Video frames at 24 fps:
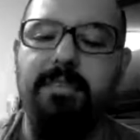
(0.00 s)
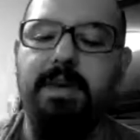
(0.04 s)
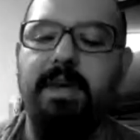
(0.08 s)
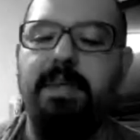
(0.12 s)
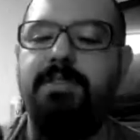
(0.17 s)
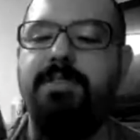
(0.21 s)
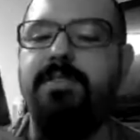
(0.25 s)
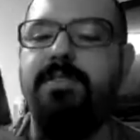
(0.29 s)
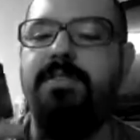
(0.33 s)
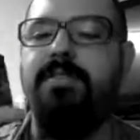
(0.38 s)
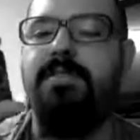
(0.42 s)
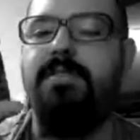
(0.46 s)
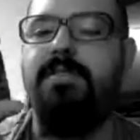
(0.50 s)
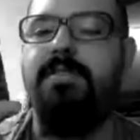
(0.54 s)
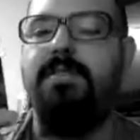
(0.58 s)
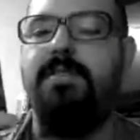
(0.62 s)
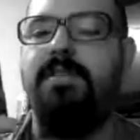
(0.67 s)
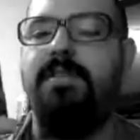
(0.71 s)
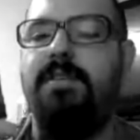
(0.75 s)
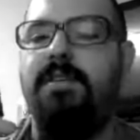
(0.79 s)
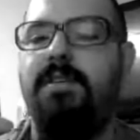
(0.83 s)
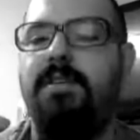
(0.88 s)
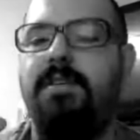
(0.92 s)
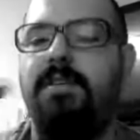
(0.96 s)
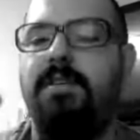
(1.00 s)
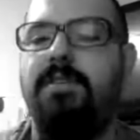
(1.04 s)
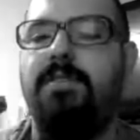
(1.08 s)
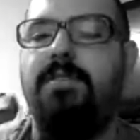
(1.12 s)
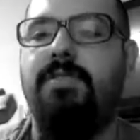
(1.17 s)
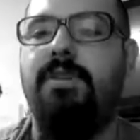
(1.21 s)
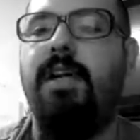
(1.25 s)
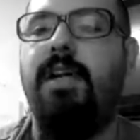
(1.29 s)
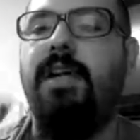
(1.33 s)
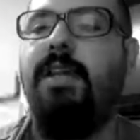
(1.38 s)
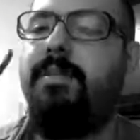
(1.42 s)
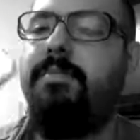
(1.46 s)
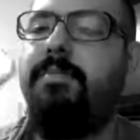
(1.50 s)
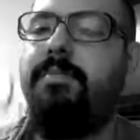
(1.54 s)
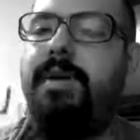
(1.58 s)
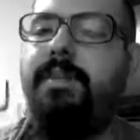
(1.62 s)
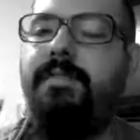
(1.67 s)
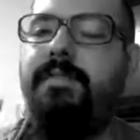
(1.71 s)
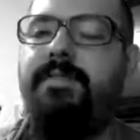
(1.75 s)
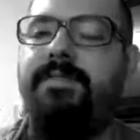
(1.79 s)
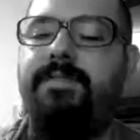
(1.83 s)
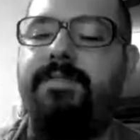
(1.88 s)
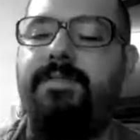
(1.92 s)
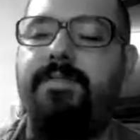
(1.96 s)
just your lighter might
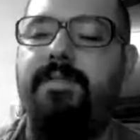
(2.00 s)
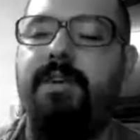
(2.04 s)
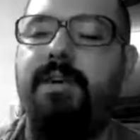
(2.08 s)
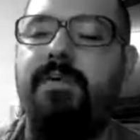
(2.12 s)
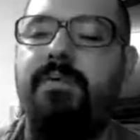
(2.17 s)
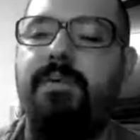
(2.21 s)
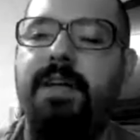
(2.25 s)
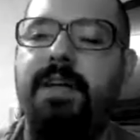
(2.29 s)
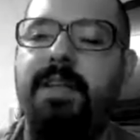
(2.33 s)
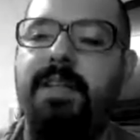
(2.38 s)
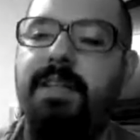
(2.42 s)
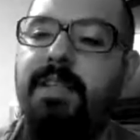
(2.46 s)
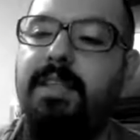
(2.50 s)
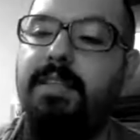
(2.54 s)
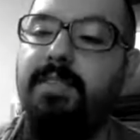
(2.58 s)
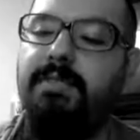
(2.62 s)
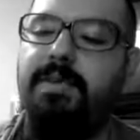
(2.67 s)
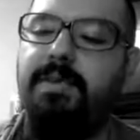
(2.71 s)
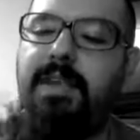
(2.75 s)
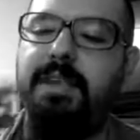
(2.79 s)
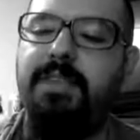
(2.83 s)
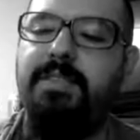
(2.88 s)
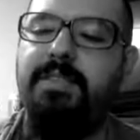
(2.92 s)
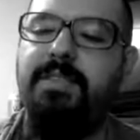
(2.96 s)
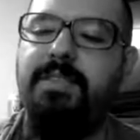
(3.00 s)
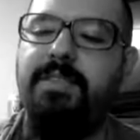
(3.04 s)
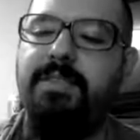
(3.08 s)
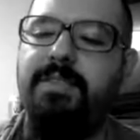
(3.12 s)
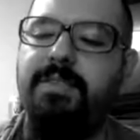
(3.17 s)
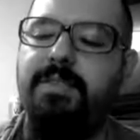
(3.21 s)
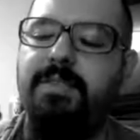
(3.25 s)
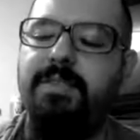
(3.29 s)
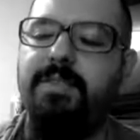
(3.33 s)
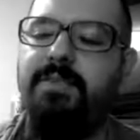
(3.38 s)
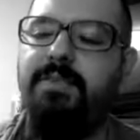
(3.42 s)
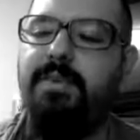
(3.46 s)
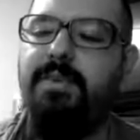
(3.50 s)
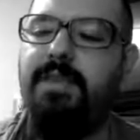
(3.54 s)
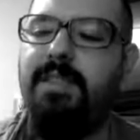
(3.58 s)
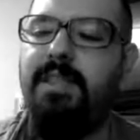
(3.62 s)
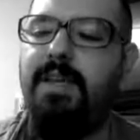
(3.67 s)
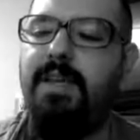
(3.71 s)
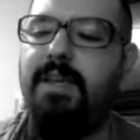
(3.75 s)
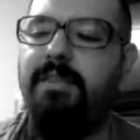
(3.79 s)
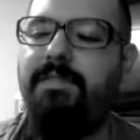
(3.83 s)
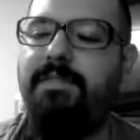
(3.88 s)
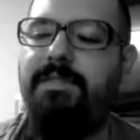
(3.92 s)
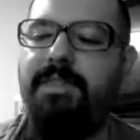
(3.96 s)
flow away and that's why I don't do it that
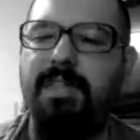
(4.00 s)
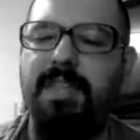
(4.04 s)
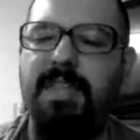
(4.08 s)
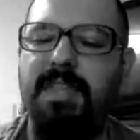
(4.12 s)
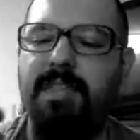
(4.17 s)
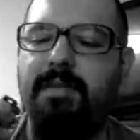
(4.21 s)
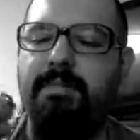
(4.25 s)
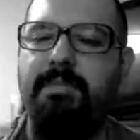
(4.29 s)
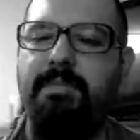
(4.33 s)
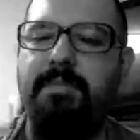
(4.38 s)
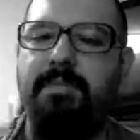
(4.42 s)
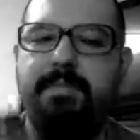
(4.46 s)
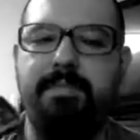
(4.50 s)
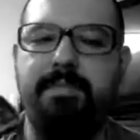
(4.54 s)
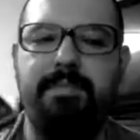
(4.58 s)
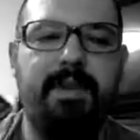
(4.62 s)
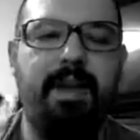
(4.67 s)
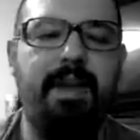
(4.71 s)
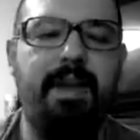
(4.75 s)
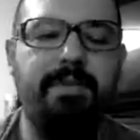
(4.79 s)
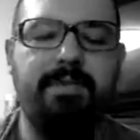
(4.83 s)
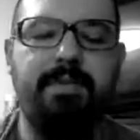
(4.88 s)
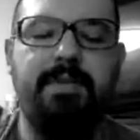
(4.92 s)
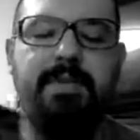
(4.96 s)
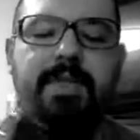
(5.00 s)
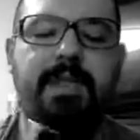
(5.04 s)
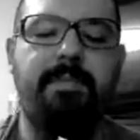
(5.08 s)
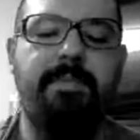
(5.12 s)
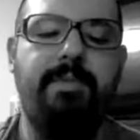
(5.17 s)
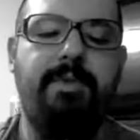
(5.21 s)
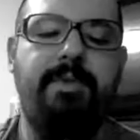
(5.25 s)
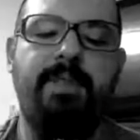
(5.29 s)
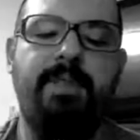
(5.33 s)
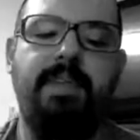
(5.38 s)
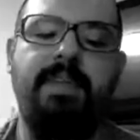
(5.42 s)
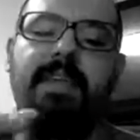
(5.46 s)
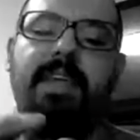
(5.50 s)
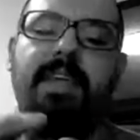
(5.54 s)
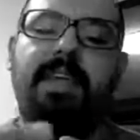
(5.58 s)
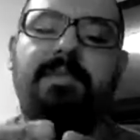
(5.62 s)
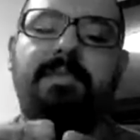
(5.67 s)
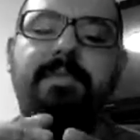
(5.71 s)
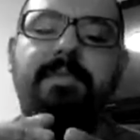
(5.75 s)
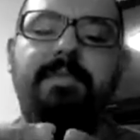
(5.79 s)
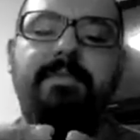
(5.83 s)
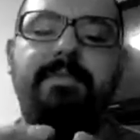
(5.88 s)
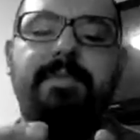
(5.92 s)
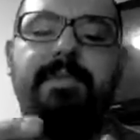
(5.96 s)
often uh, perhaps when I'm on the table
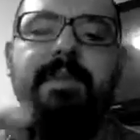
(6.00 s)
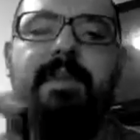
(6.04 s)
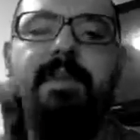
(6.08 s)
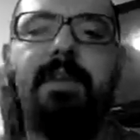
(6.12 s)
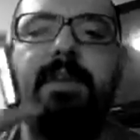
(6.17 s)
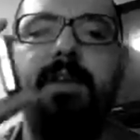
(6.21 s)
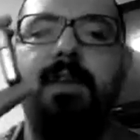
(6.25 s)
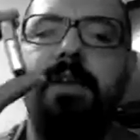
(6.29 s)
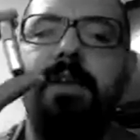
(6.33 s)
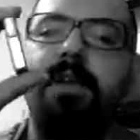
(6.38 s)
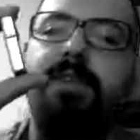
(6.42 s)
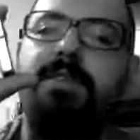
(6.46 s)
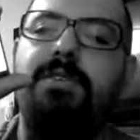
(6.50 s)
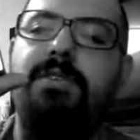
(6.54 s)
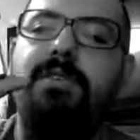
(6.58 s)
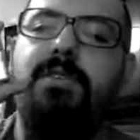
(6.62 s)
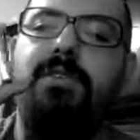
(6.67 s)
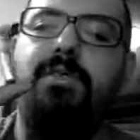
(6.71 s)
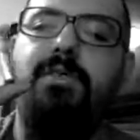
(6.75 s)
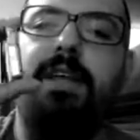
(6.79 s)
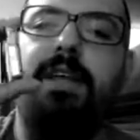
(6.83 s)
so what I